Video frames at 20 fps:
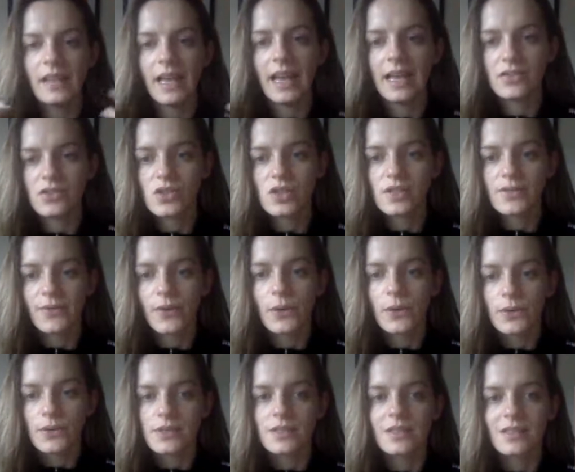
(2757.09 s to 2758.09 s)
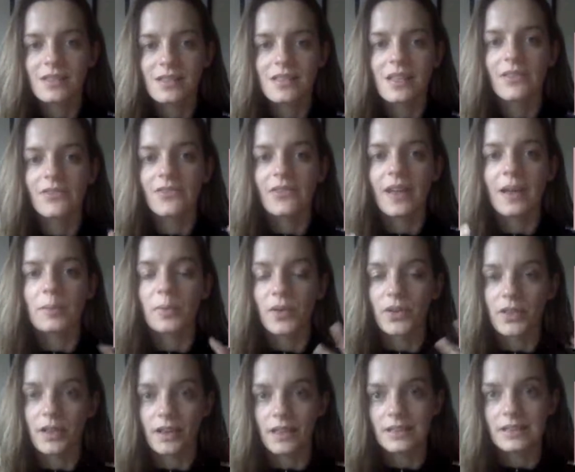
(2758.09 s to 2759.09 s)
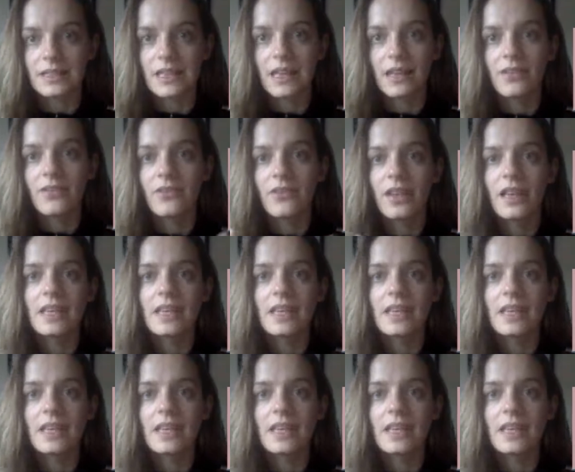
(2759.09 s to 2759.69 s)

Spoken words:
and just focus on something productive